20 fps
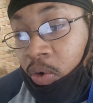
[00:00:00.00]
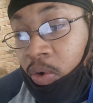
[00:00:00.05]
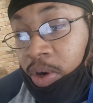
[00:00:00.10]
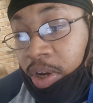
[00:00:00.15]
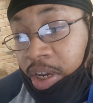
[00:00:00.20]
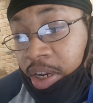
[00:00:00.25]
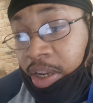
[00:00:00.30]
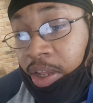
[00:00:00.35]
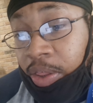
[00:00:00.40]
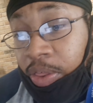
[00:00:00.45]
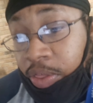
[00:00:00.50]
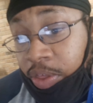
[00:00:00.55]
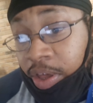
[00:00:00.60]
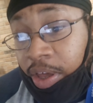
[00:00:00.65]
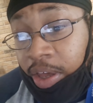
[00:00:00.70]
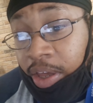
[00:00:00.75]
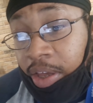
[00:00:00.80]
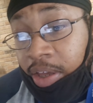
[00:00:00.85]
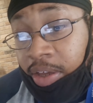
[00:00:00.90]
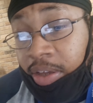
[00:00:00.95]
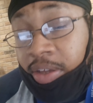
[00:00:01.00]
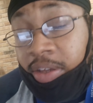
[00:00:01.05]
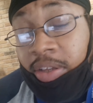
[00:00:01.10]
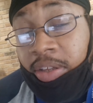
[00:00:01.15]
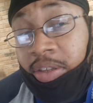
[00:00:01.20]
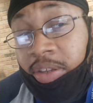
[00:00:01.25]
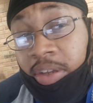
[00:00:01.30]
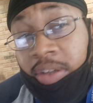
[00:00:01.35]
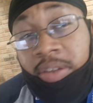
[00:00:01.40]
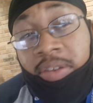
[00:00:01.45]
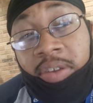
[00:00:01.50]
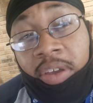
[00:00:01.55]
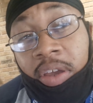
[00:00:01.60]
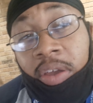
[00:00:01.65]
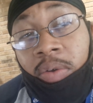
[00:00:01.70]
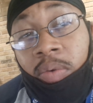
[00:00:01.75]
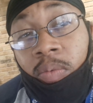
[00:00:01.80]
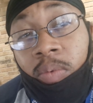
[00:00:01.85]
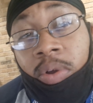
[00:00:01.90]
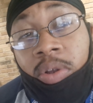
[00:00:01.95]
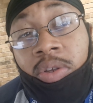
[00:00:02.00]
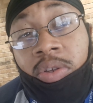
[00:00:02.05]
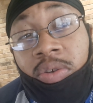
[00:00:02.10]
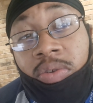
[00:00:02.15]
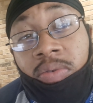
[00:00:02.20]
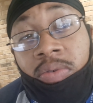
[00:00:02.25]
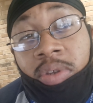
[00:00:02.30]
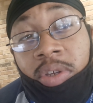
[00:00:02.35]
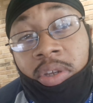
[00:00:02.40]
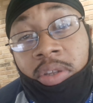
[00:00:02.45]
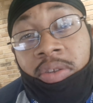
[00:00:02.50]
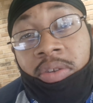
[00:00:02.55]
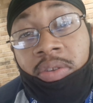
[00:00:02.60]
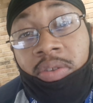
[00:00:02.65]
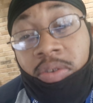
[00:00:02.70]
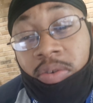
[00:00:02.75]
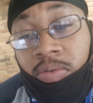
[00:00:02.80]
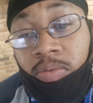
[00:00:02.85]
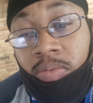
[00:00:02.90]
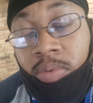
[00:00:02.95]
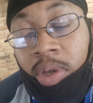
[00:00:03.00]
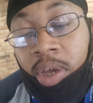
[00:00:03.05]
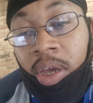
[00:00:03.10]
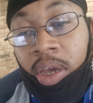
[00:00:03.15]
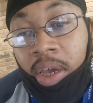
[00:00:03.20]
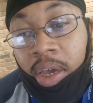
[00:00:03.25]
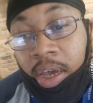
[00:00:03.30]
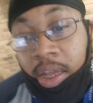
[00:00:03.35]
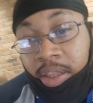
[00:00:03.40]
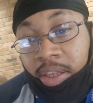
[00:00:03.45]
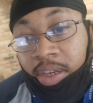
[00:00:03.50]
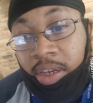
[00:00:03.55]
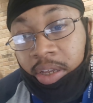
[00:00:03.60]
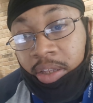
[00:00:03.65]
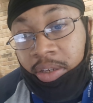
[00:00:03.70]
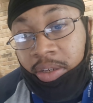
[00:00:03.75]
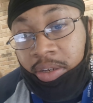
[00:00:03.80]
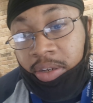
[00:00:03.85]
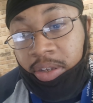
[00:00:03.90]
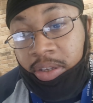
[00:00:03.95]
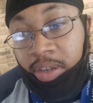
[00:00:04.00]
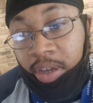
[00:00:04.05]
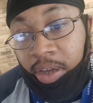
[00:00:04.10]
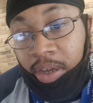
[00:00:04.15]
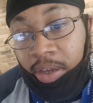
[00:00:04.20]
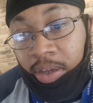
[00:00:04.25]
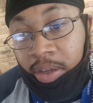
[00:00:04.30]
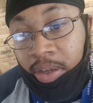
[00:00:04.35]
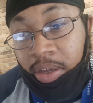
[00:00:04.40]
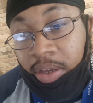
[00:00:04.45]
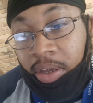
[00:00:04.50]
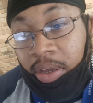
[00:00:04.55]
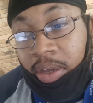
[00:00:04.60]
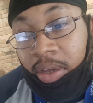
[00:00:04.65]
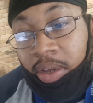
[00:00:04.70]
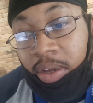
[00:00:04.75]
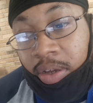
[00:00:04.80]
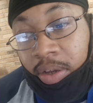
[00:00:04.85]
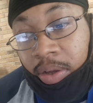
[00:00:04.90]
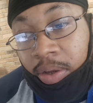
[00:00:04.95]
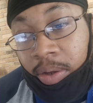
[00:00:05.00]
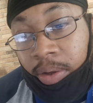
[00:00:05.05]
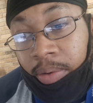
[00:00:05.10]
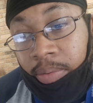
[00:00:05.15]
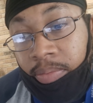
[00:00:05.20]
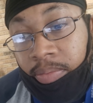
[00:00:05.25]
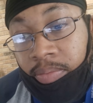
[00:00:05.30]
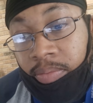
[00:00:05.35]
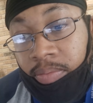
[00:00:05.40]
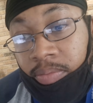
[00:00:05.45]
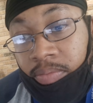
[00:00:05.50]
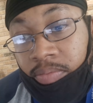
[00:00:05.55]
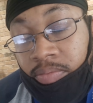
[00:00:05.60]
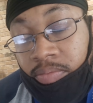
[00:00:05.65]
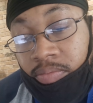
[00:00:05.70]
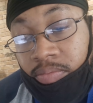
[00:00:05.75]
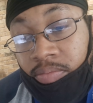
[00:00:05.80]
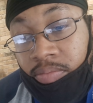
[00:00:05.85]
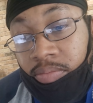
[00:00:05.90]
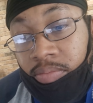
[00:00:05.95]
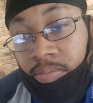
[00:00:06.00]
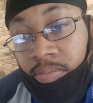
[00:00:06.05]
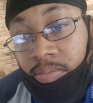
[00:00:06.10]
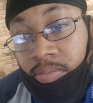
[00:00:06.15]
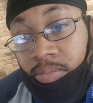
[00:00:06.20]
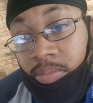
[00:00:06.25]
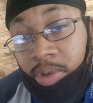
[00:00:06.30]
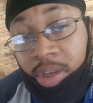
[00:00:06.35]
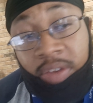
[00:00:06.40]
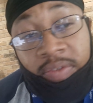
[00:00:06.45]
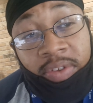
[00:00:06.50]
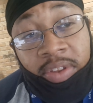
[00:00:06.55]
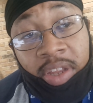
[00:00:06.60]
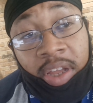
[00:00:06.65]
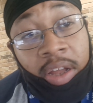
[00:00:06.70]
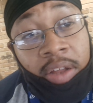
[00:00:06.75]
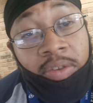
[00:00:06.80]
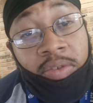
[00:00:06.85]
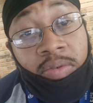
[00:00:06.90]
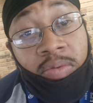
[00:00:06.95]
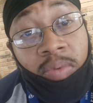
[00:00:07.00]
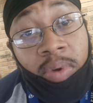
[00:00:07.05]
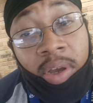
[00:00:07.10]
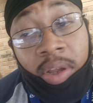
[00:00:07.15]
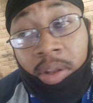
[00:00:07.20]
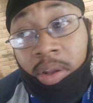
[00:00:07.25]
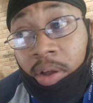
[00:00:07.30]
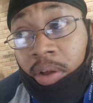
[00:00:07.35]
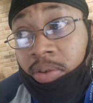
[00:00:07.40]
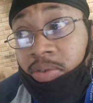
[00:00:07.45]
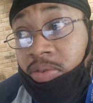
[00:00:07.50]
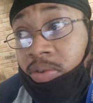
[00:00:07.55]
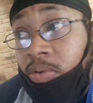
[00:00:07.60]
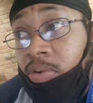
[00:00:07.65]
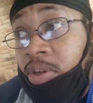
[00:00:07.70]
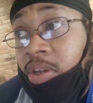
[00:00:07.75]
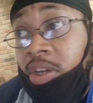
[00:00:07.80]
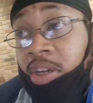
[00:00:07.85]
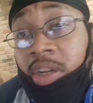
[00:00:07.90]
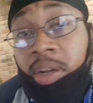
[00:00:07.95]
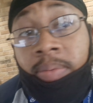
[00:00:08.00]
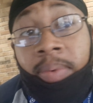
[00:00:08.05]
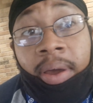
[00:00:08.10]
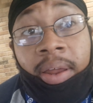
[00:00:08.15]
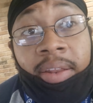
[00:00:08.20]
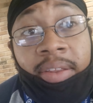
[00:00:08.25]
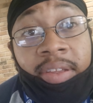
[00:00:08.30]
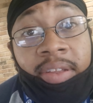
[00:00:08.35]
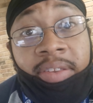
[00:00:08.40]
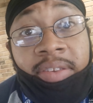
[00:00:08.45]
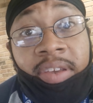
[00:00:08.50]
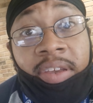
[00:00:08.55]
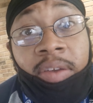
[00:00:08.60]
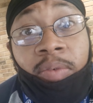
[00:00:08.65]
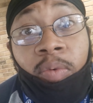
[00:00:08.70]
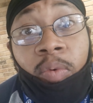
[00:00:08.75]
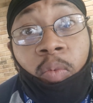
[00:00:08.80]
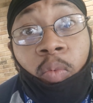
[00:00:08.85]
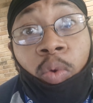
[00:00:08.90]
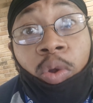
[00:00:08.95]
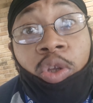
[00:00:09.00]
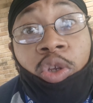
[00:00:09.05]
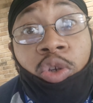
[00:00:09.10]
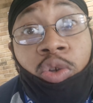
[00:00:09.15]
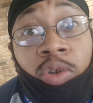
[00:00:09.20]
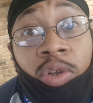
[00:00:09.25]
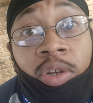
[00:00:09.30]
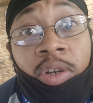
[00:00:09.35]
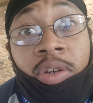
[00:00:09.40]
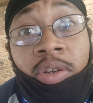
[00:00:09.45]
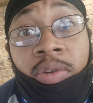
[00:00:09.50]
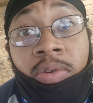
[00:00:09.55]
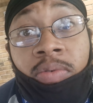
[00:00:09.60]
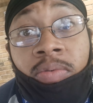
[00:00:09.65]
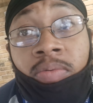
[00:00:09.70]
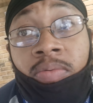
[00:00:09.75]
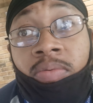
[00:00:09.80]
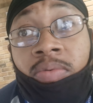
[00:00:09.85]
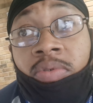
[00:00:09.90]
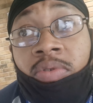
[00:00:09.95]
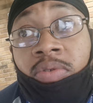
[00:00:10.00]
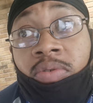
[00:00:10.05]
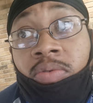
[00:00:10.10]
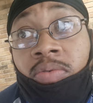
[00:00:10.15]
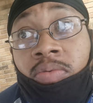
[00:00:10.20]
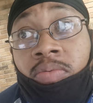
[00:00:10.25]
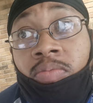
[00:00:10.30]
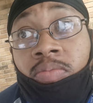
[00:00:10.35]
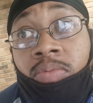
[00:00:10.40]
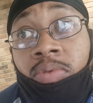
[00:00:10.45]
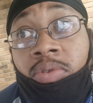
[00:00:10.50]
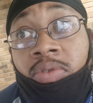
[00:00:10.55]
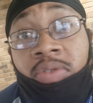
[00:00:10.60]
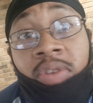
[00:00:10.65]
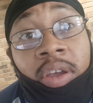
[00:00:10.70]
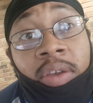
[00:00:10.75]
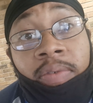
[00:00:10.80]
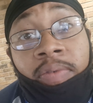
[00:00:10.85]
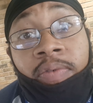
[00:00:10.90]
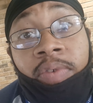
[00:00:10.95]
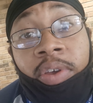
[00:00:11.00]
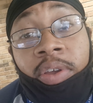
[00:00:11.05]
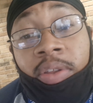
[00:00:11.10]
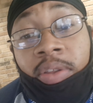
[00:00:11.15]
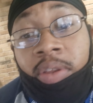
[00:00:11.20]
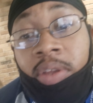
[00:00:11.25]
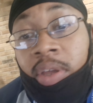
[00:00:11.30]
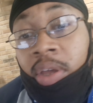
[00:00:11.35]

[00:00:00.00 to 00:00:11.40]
or anything dictate what you need to do at the end of the day. Um, even down to weight loss. Don't let anybody dictate what you need to do to stay fit.